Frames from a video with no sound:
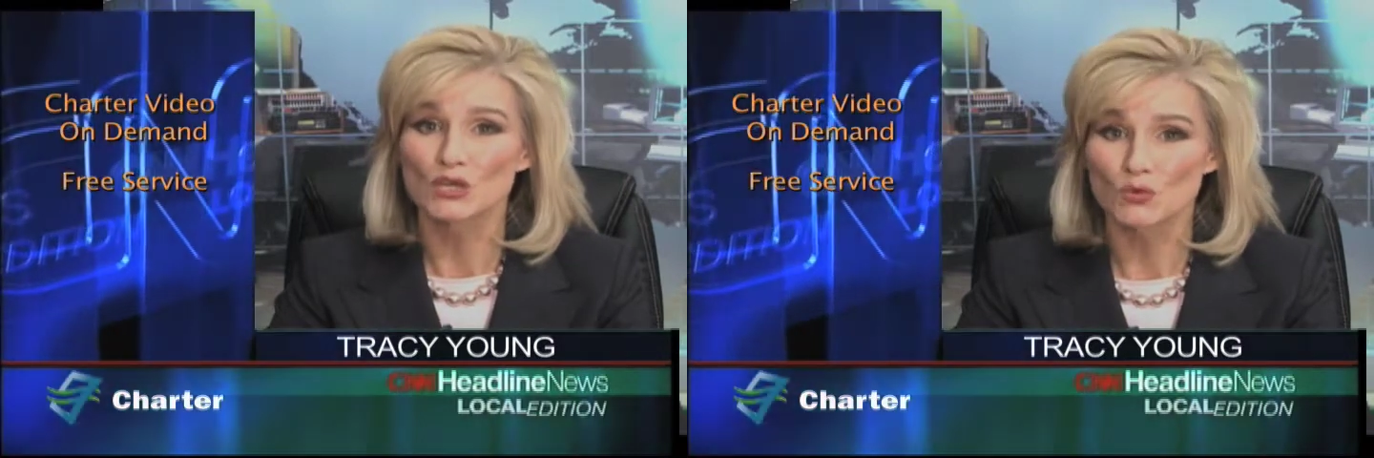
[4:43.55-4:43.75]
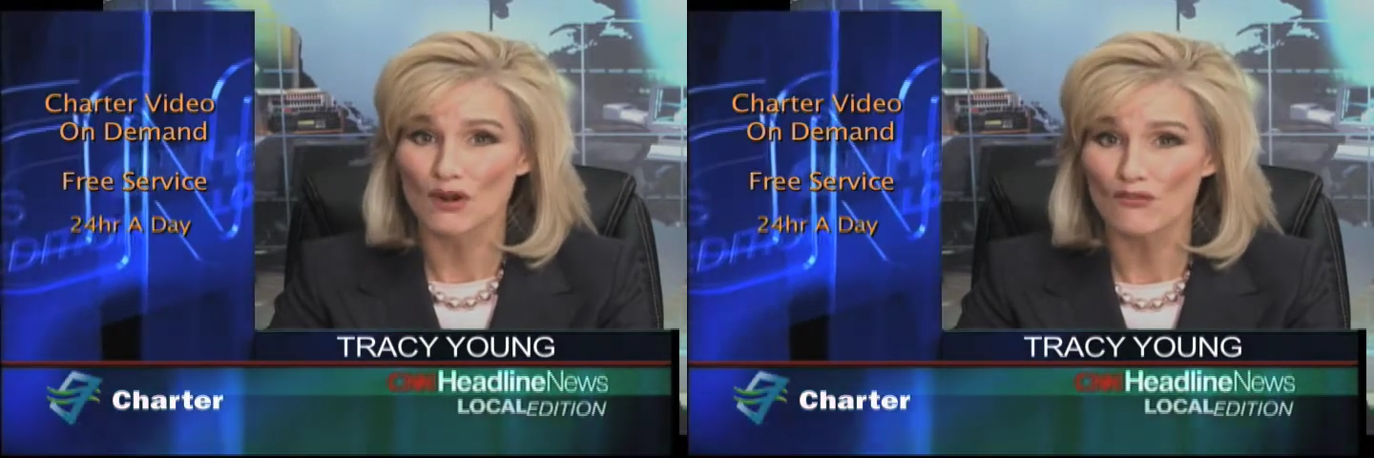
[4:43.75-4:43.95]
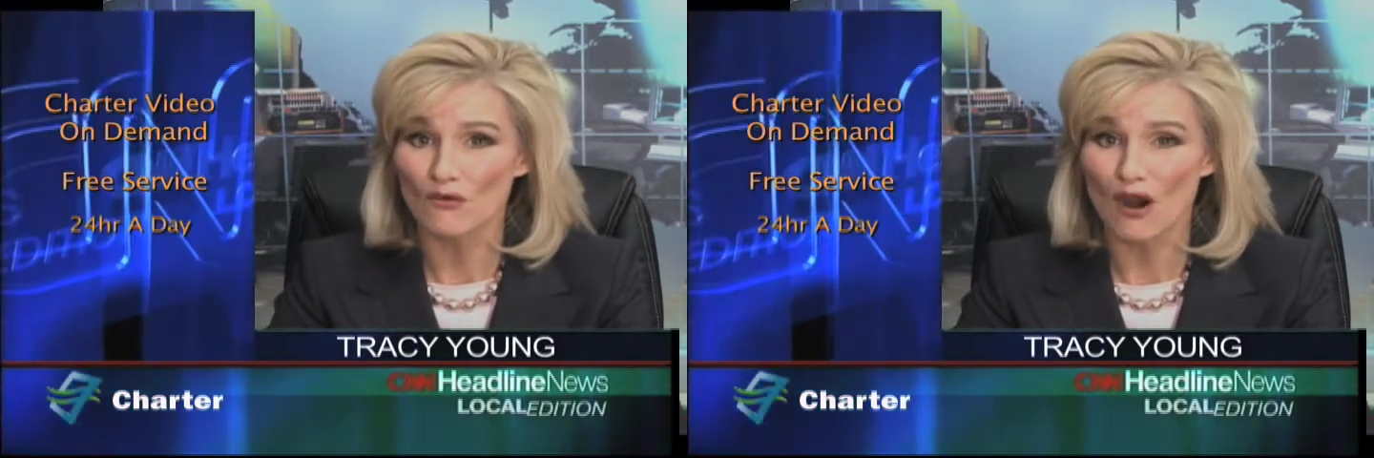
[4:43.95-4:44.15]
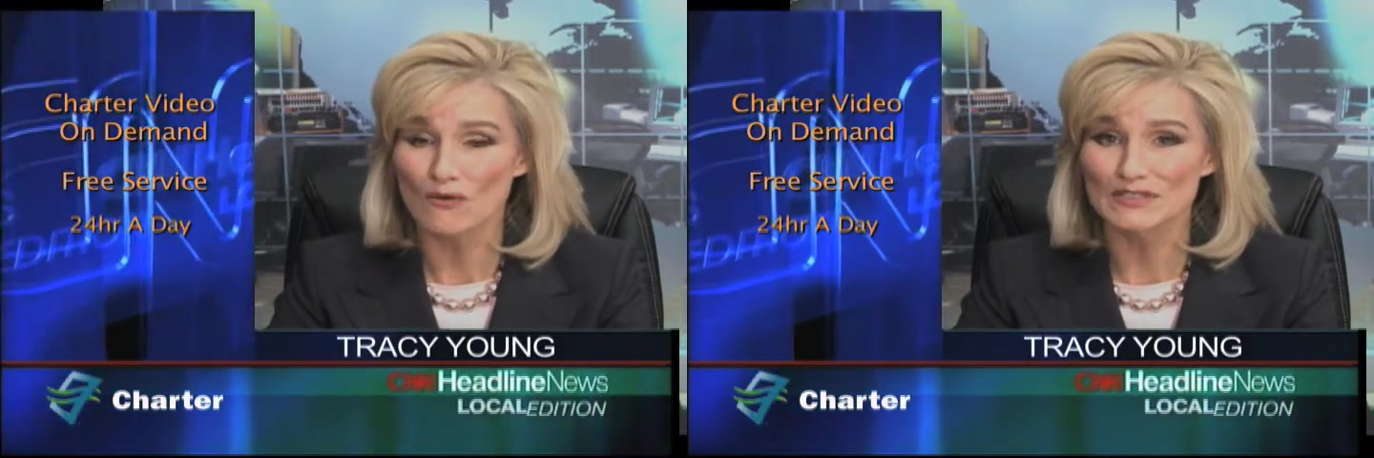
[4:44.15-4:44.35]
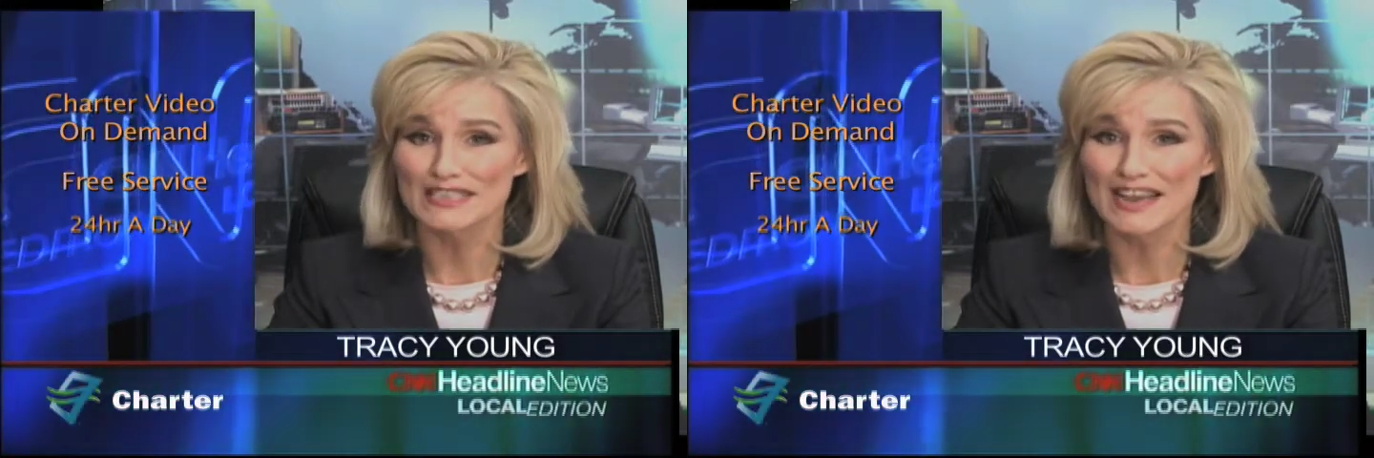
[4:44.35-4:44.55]
24
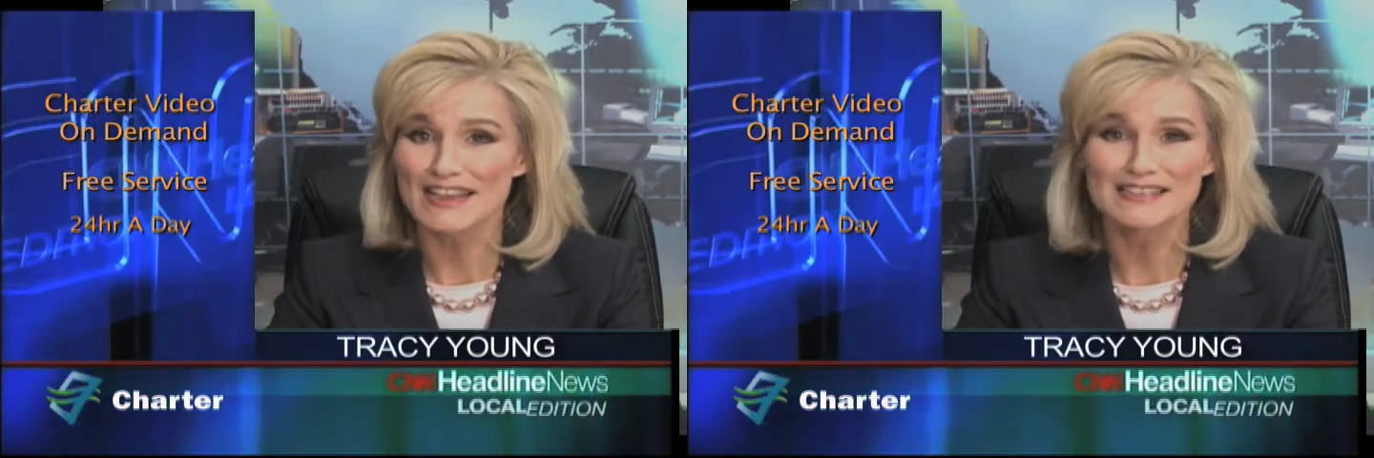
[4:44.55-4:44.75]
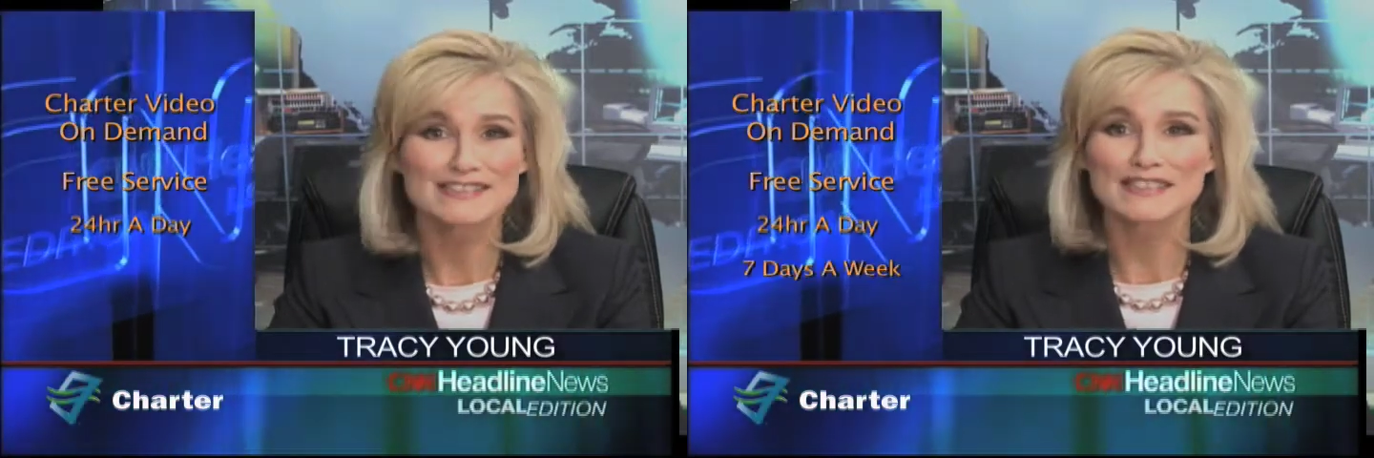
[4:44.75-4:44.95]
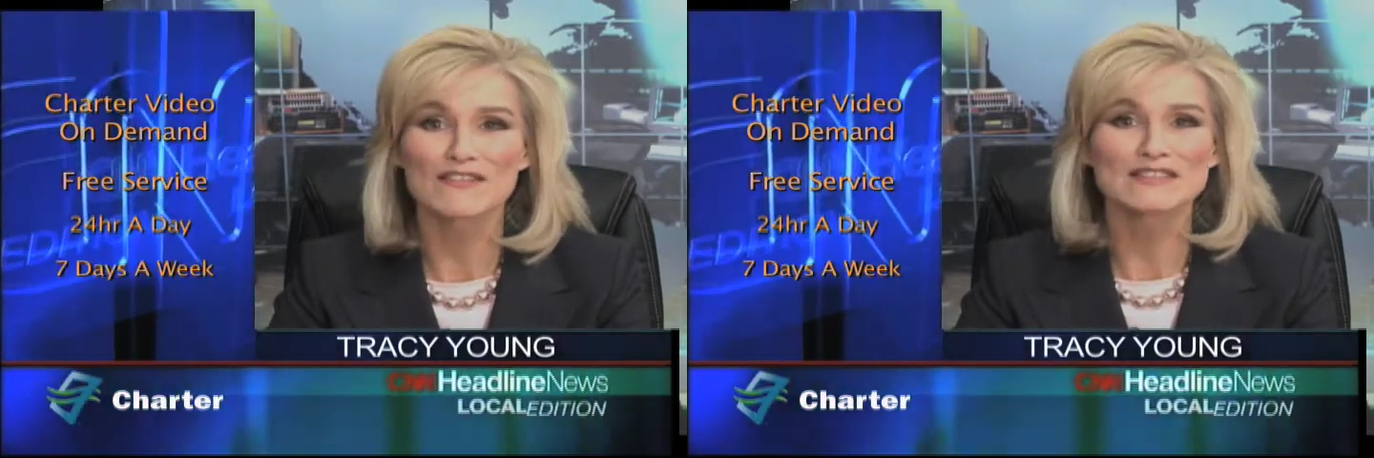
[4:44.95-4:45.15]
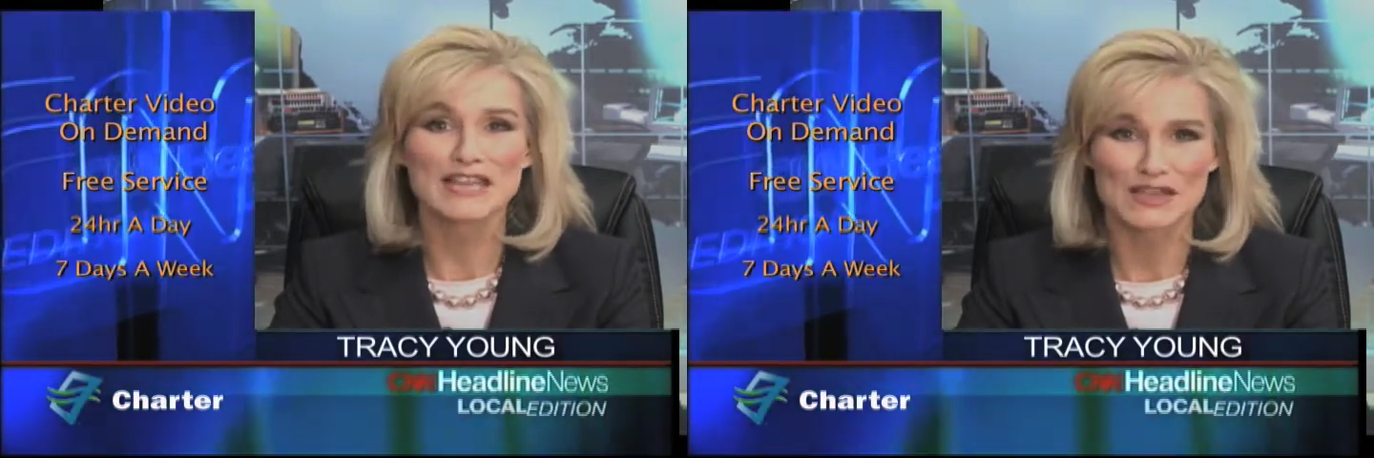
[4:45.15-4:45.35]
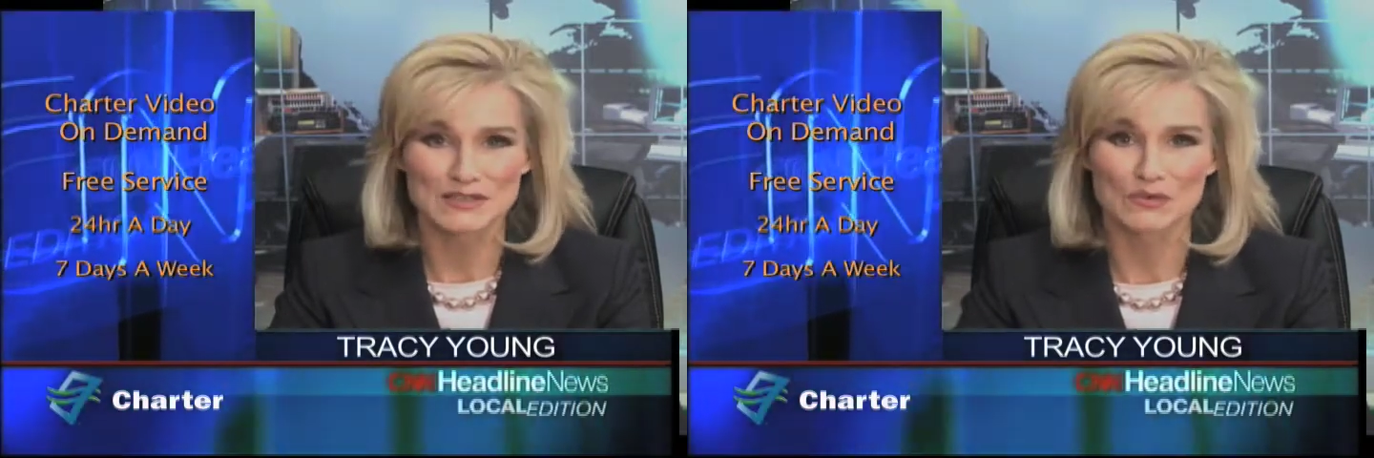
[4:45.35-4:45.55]
hours a day, 7
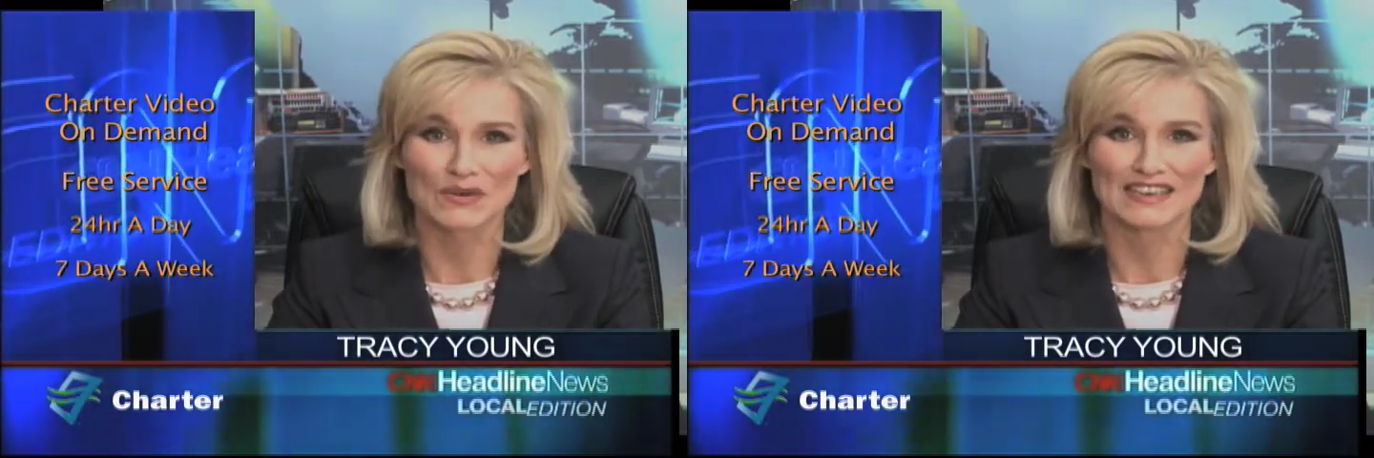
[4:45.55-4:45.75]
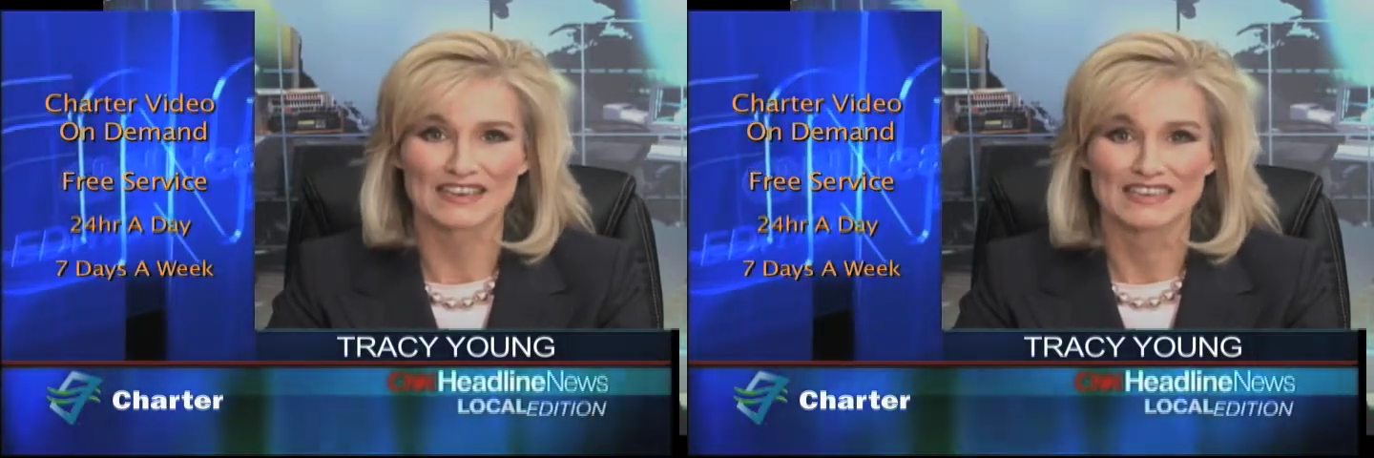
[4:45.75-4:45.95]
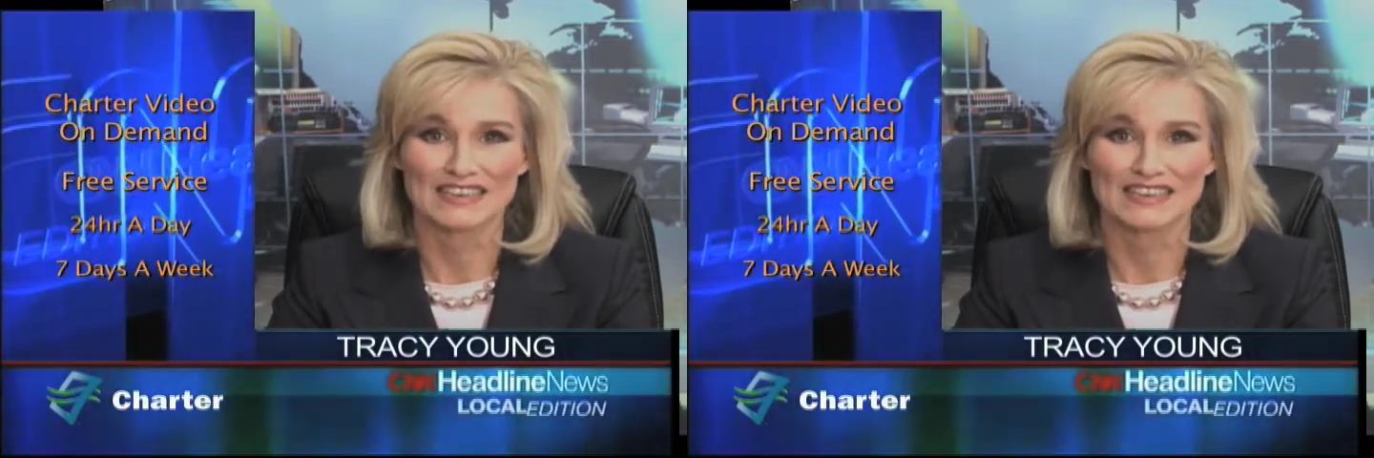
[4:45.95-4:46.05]
days a week.